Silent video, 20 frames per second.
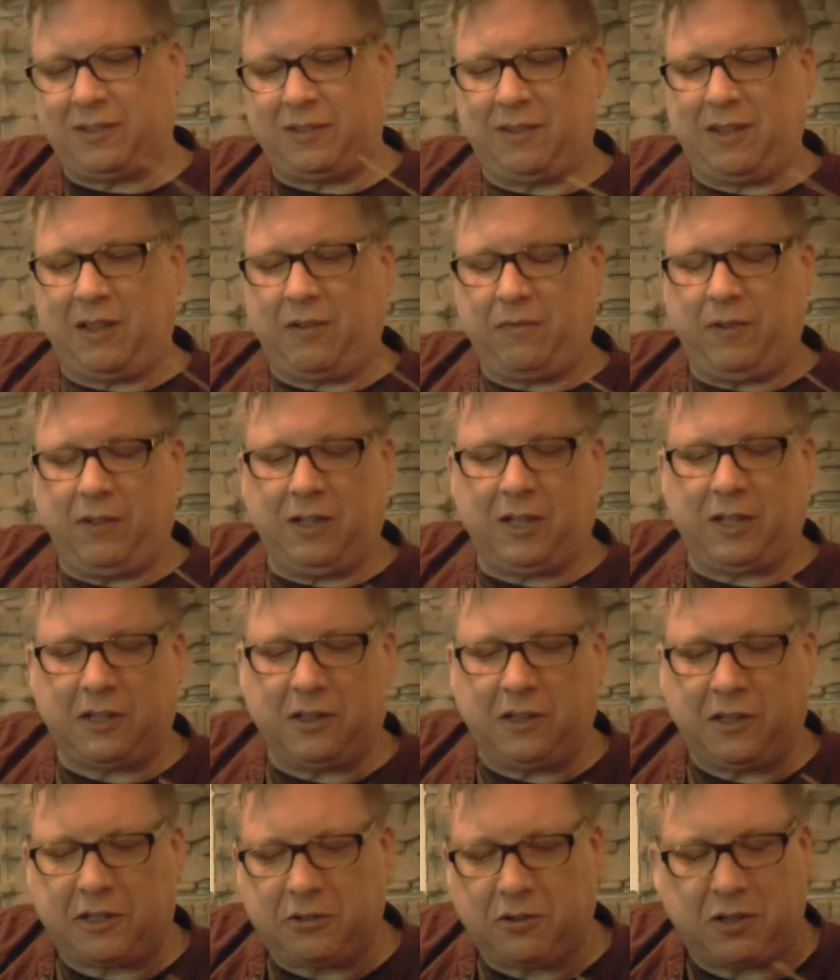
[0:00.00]
they feel like
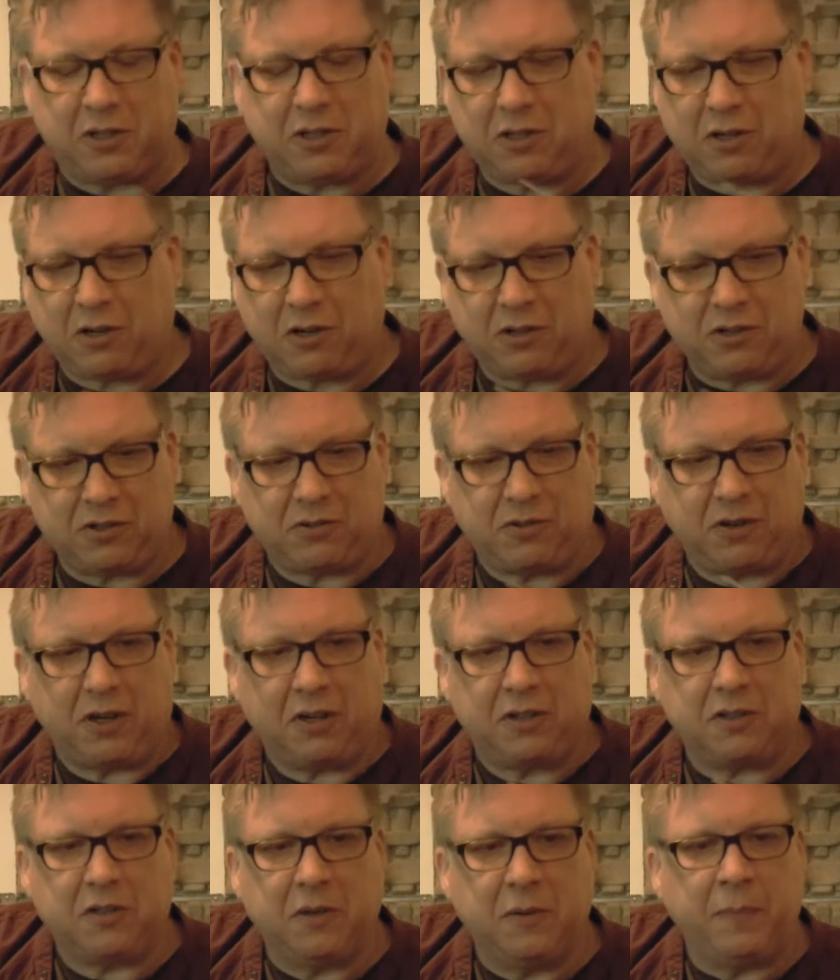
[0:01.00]
electric guitar
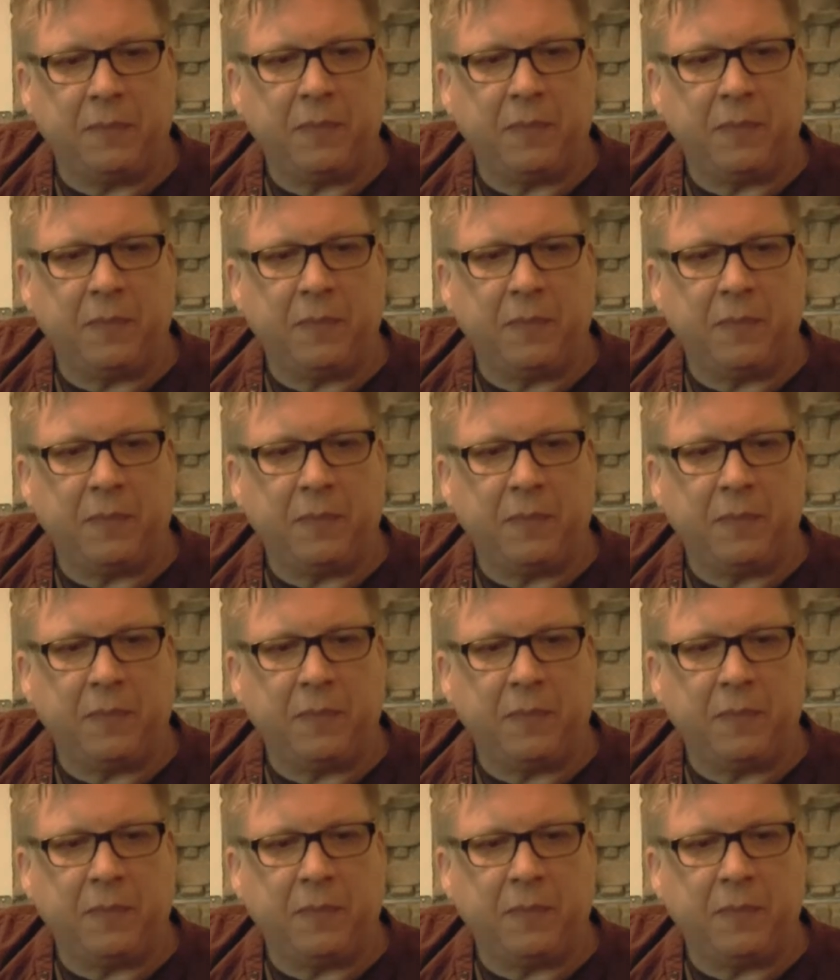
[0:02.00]
strings.